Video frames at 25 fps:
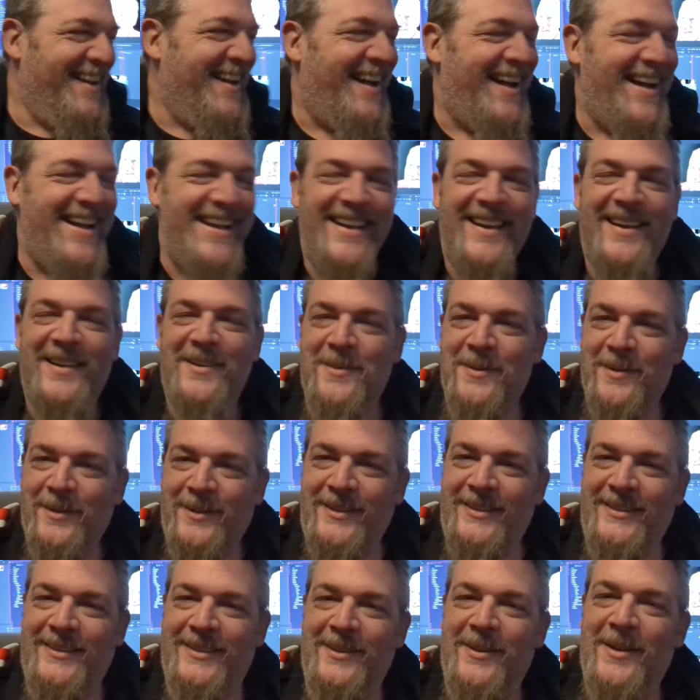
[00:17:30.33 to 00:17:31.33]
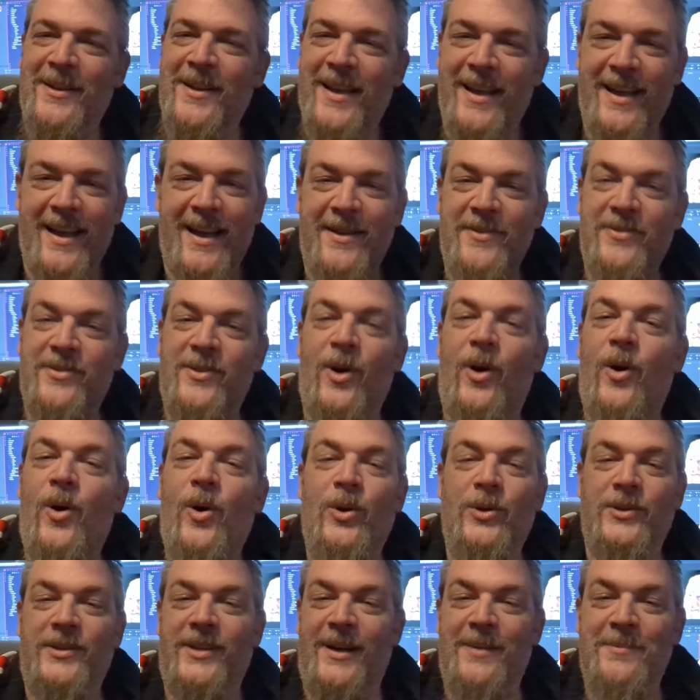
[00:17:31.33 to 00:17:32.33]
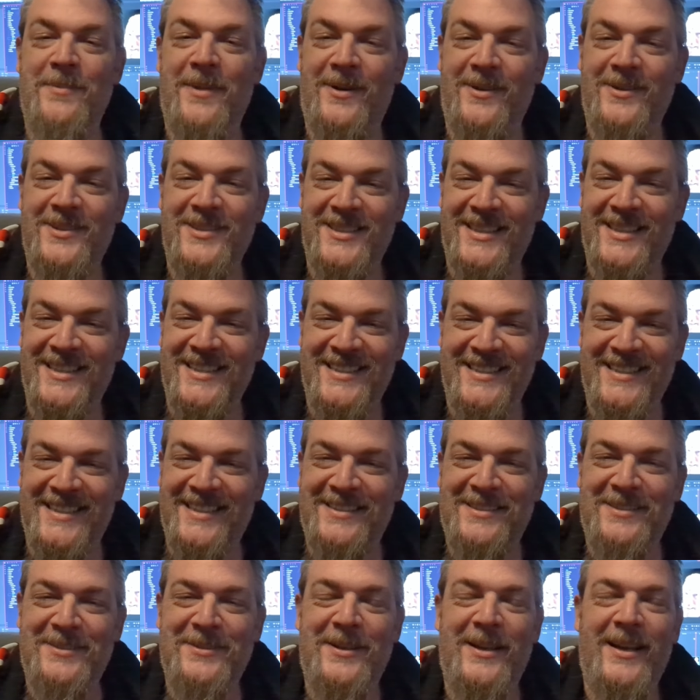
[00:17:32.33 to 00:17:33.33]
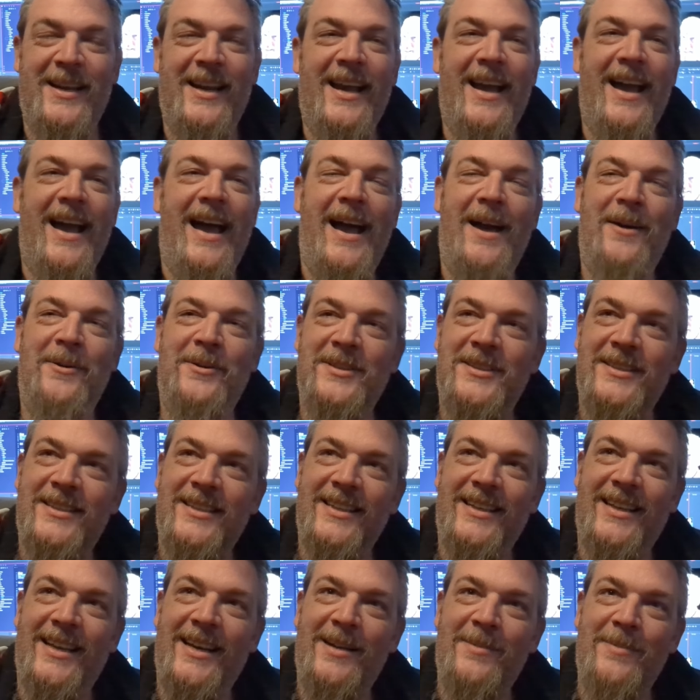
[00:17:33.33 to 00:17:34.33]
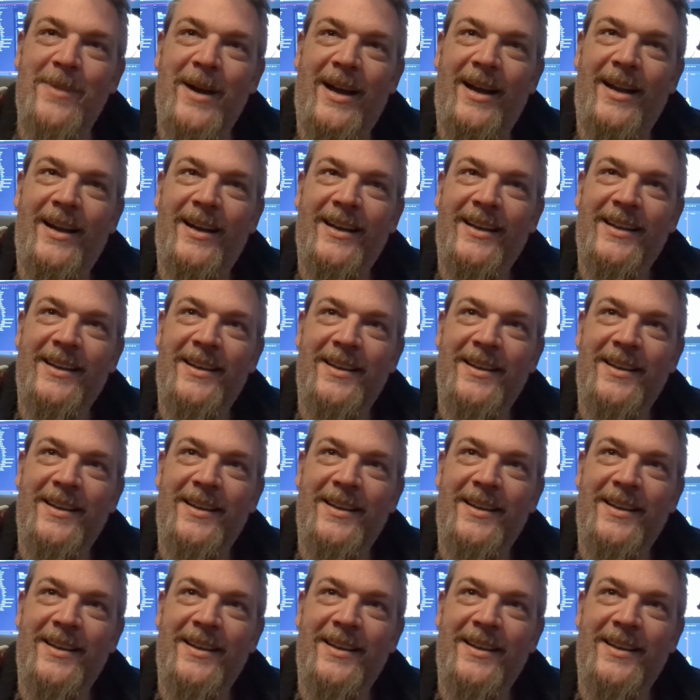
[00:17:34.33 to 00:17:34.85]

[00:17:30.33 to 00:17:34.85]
I, I, the whole time I was listening to it, I was thinking about